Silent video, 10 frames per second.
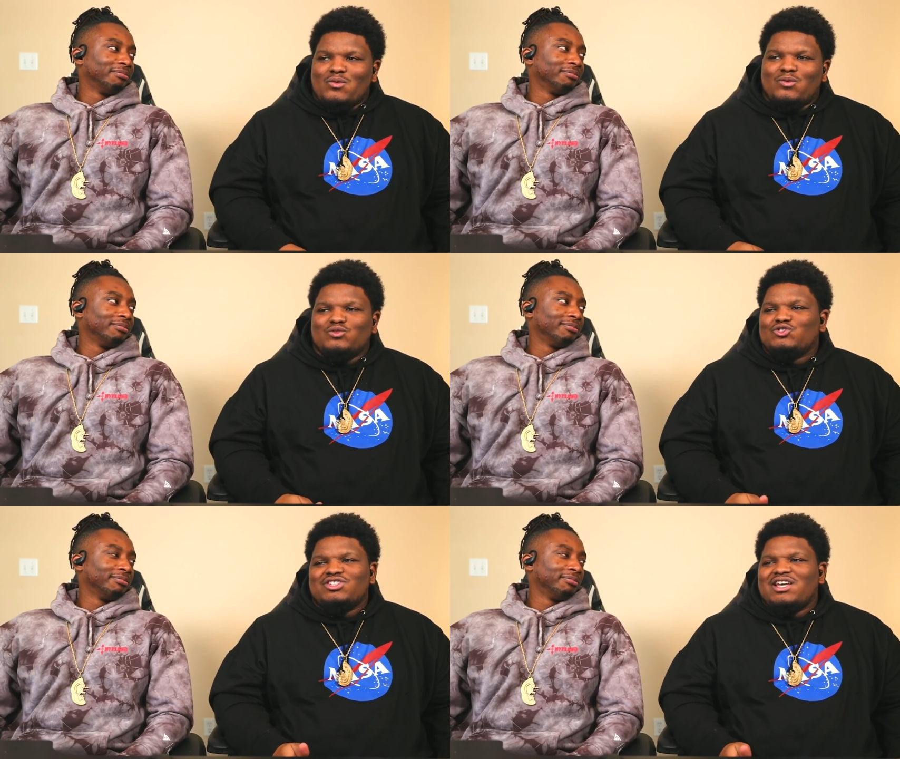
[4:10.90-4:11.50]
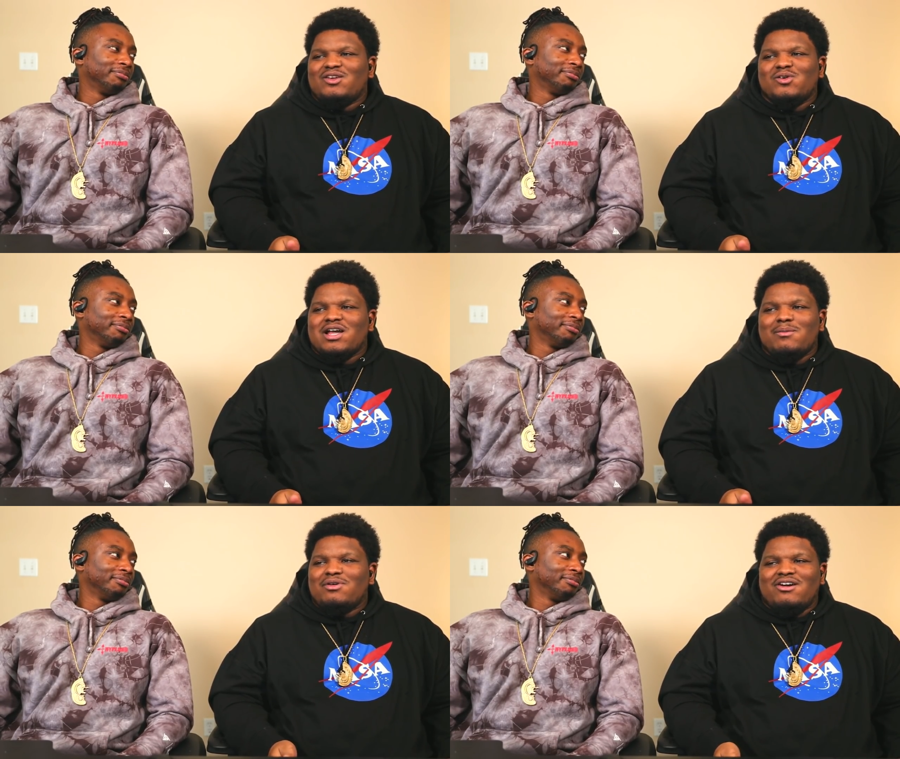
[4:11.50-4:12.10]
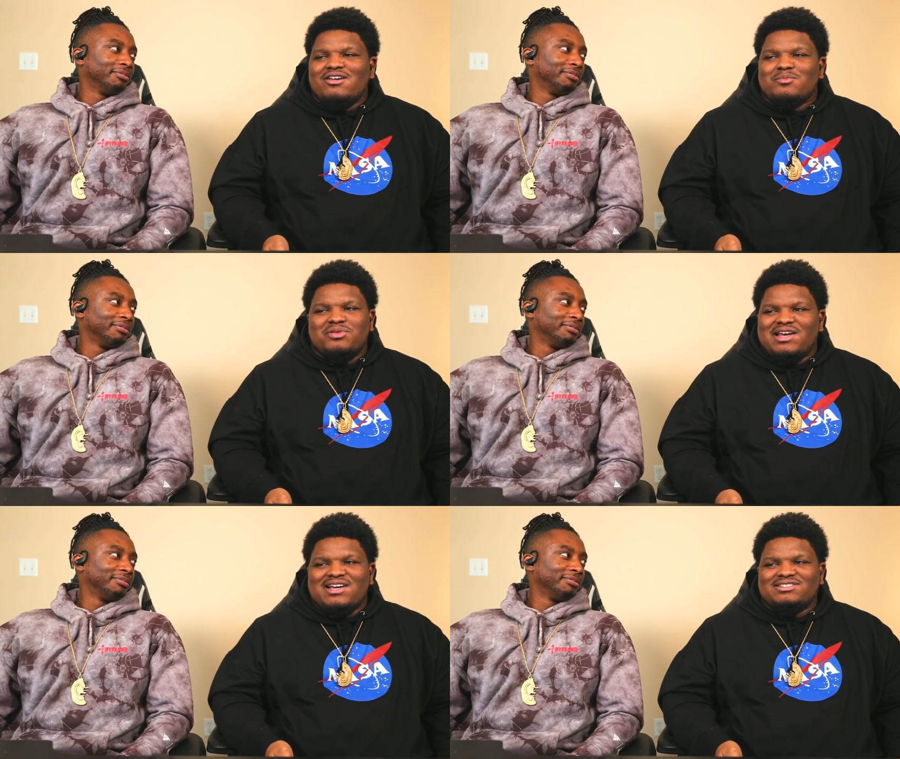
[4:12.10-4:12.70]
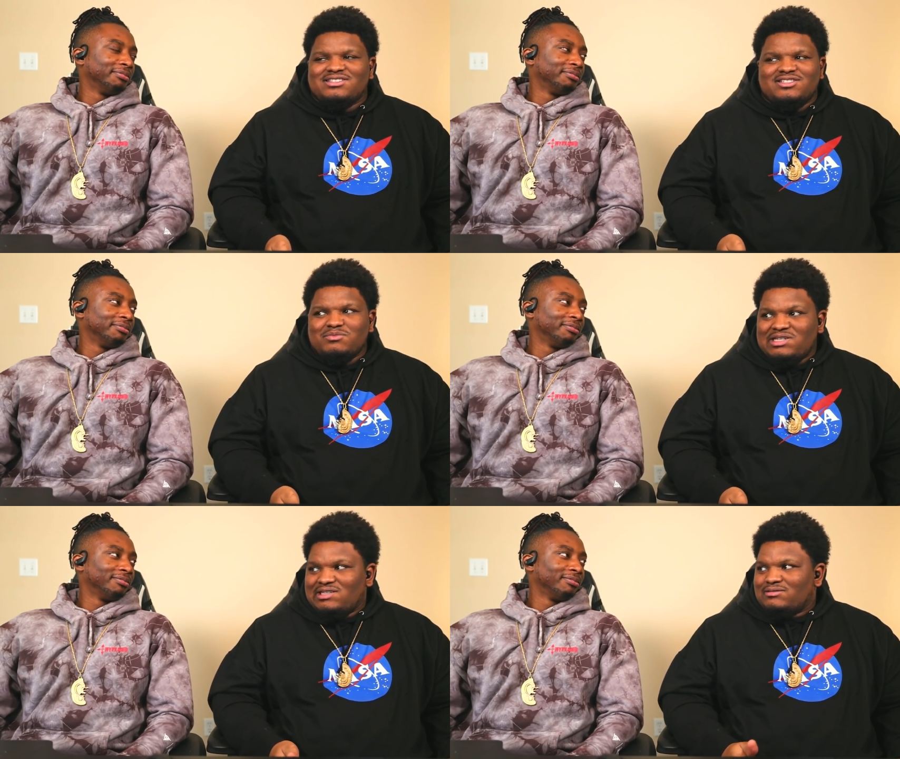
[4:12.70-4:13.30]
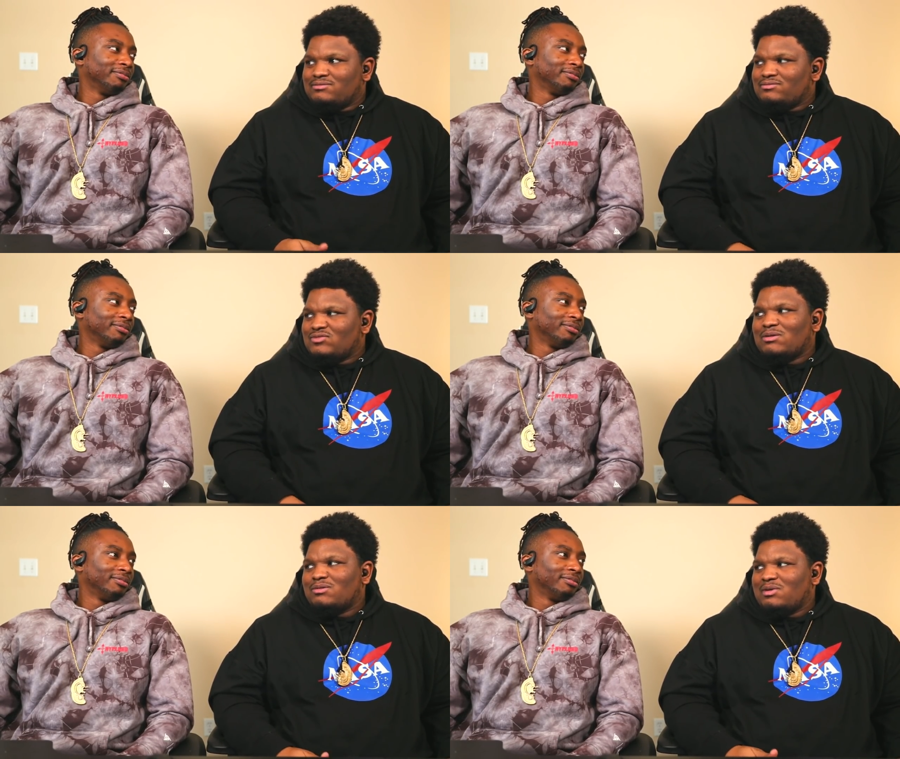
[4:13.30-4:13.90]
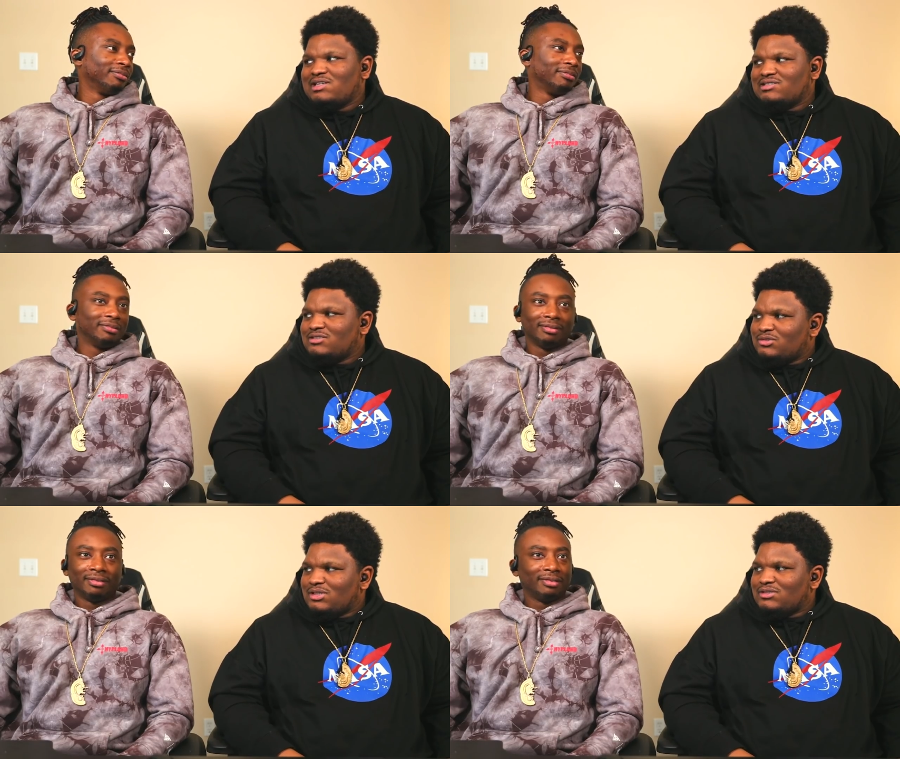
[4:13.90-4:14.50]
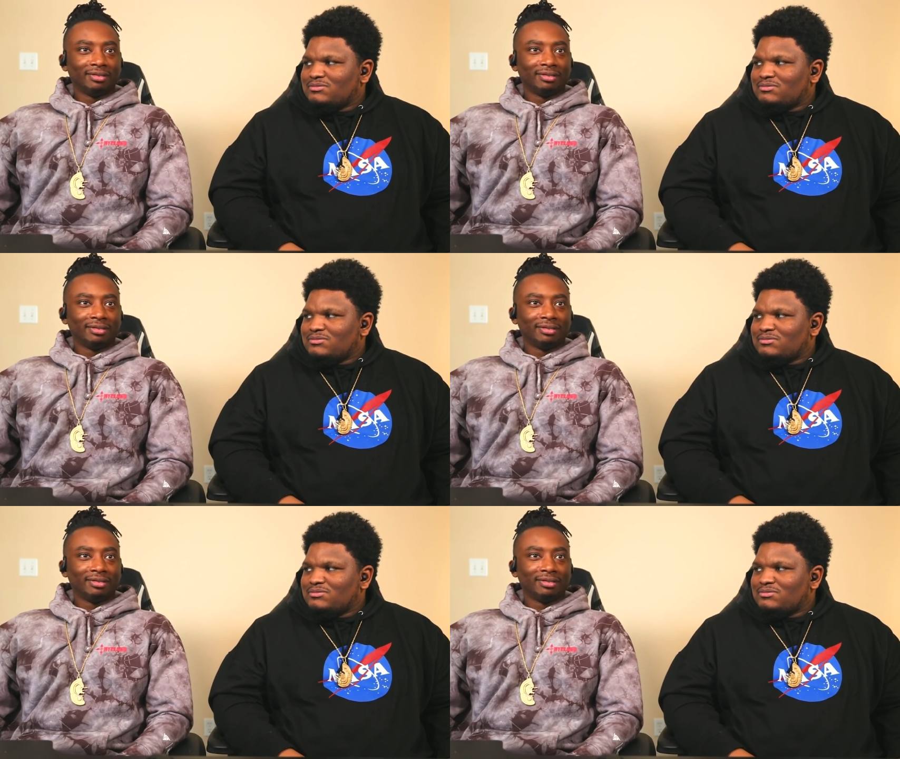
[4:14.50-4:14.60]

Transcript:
Speaker 1: What you saying no comment already implies that it's me. I'm the main suspect.